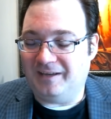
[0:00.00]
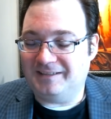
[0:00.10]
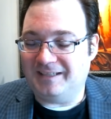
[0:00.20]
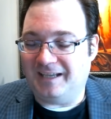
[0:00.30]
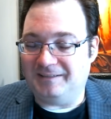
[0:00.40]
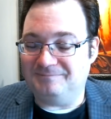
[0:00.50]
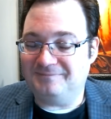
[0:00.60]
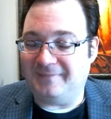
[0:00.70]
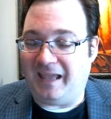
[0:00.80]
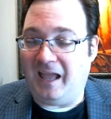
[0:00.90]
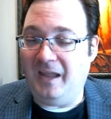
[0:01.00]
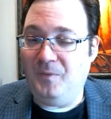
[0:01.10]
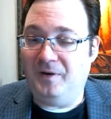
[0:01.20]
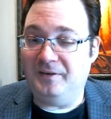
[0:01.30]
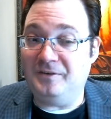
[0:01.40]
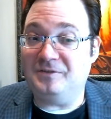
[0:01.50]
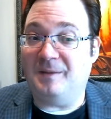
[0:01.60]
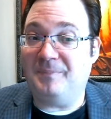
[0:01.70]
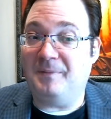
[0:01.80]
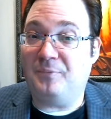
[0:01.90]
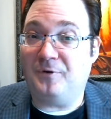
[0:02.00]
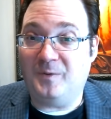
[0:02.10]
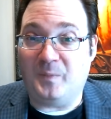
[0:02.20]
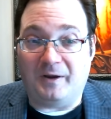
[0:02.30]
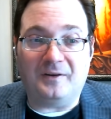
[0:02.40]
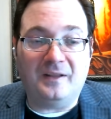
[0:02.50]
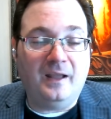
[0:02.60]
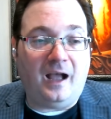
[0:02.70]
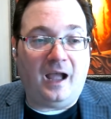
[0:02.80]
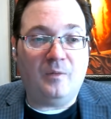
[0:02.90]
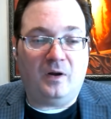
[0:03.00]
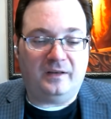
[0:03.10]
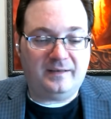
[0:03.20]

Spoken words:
I said, I want to do something pretty weird. I want